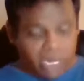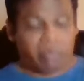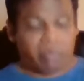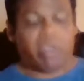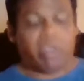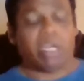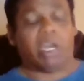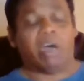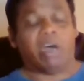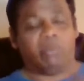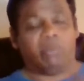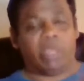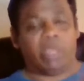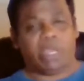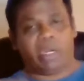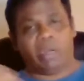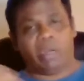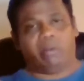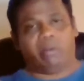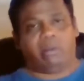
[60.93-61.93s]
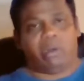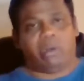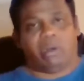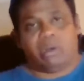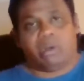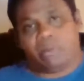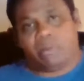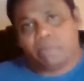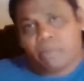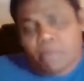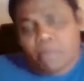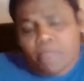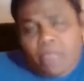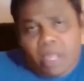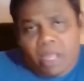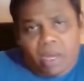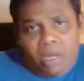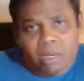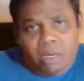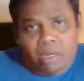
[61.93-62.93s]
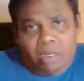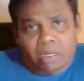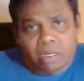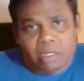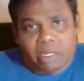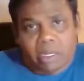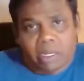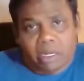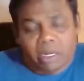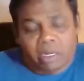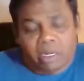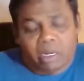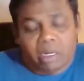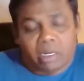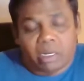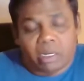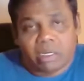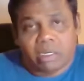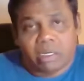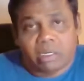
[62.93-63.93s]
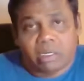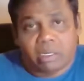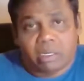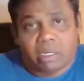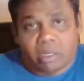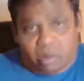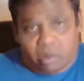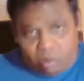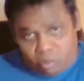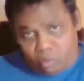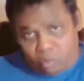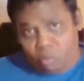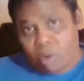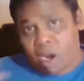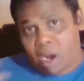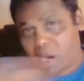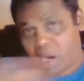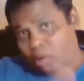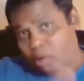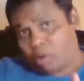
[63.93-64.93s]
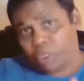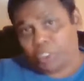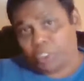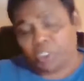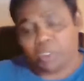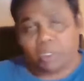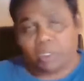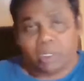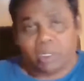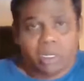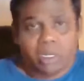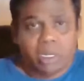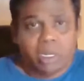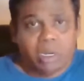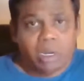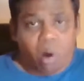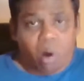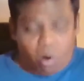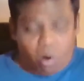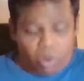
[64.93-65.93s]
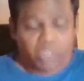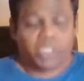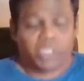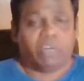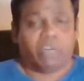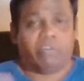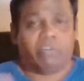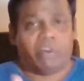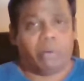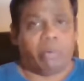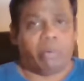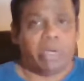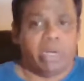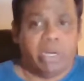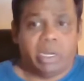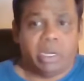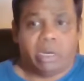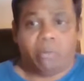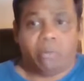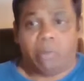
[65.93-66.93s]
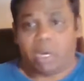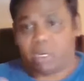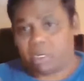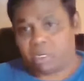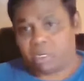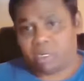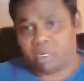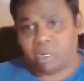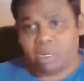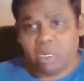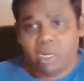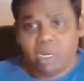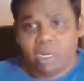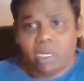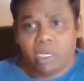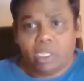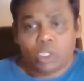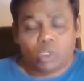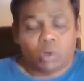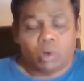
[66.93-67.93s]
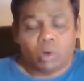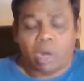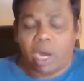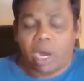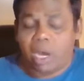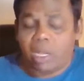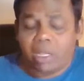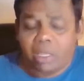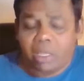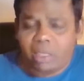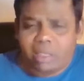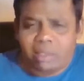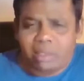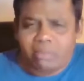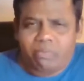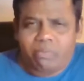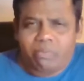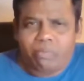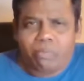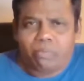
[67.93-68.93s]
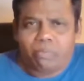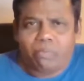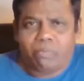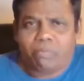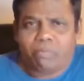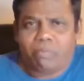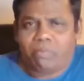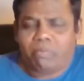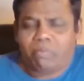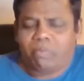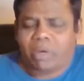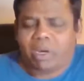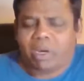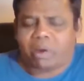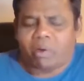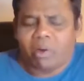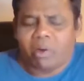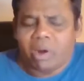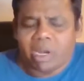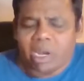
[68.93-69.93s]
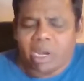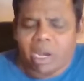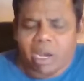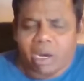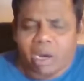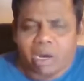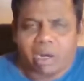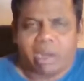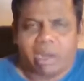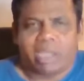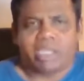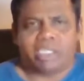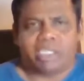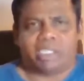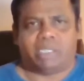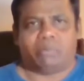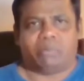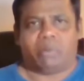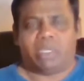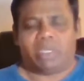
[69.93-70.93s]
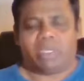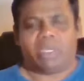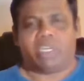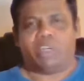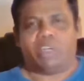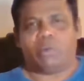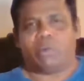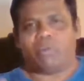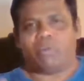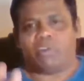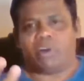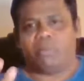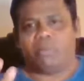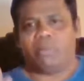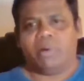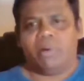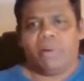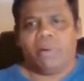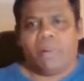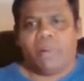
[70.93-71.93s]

Kiwi now than my origin from India. But we couldn't care less whether you're from